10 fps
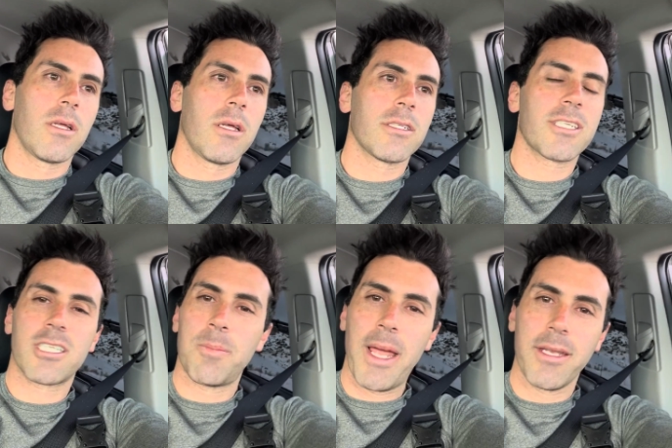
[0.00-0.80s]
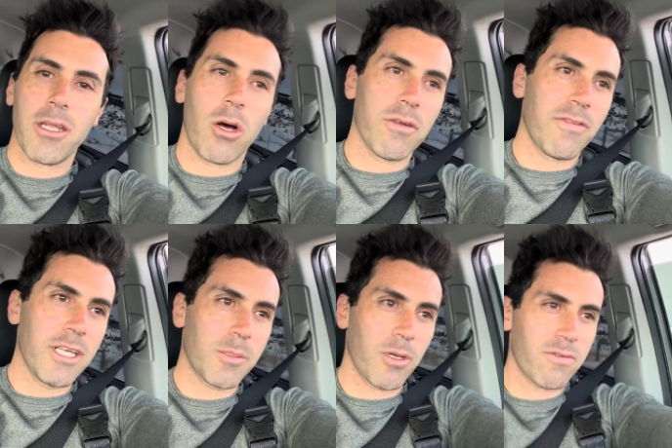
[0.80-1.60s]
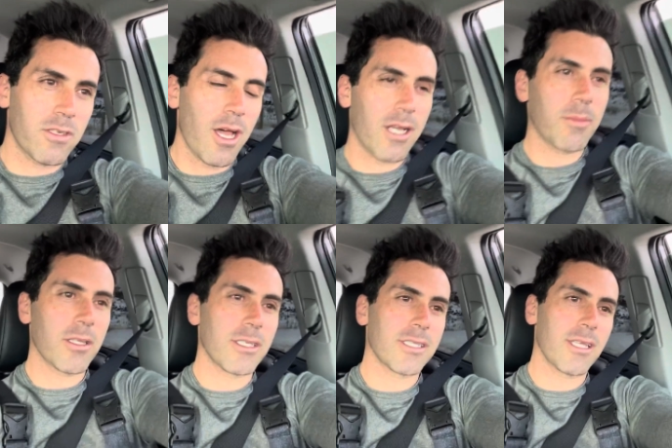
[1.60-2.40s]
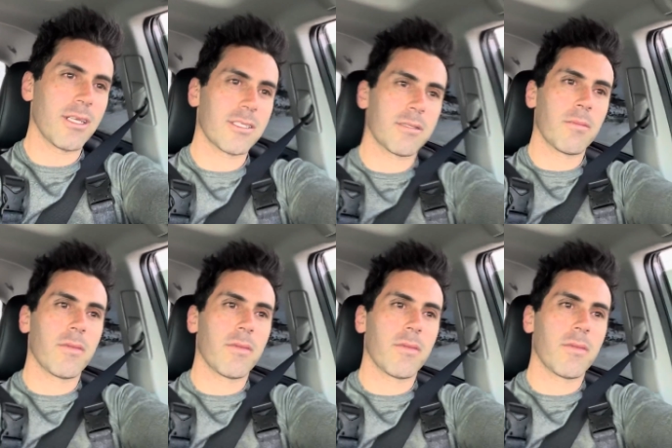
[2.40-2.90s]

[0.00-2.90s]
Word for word: suspended on Facebook for talking about these things.